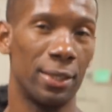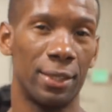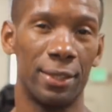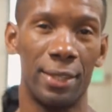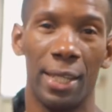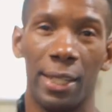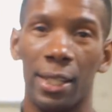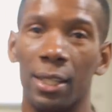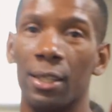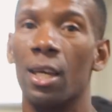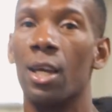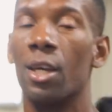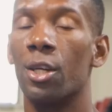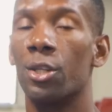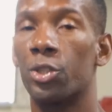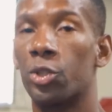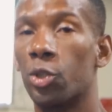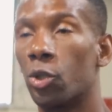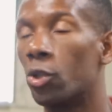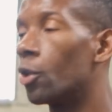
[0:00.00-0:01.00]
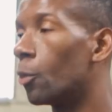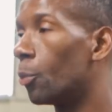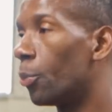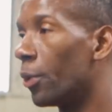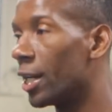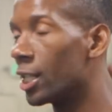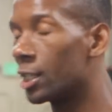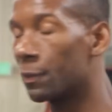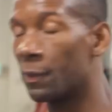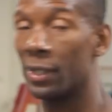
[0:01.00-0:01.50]
he's taking shorter
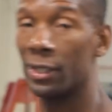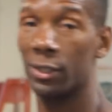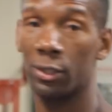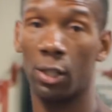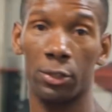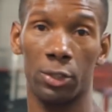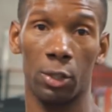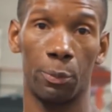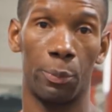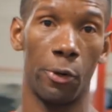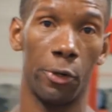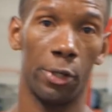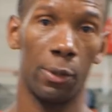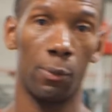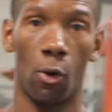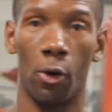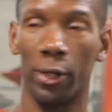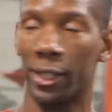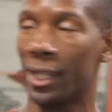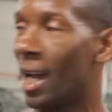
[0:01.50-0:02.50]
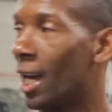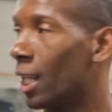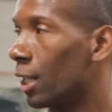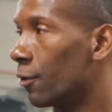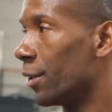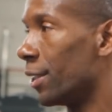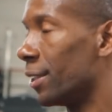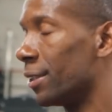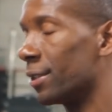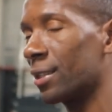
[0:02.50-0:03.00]
breaks, but he's also burning more
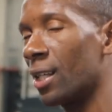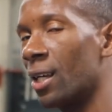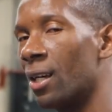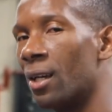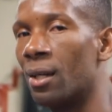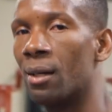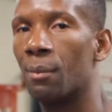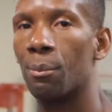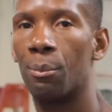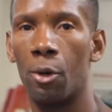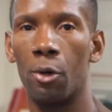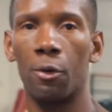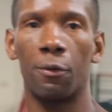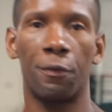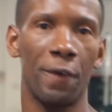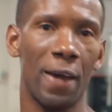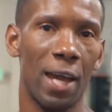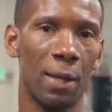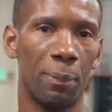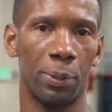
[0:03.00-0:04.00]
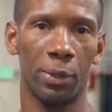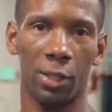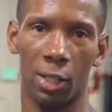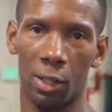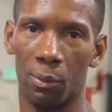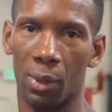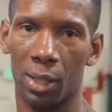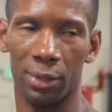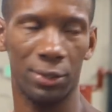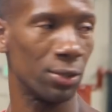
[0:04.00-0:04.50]
calories. Burn fat, put
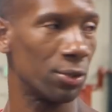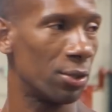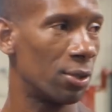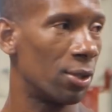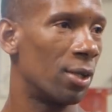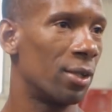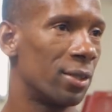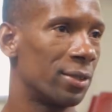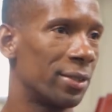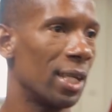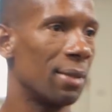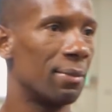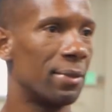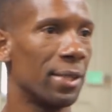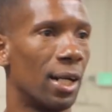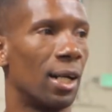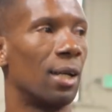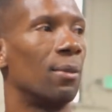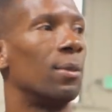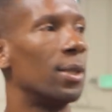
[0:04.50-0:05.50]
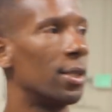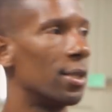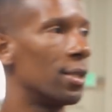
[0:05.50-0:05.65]
on muscle, same time.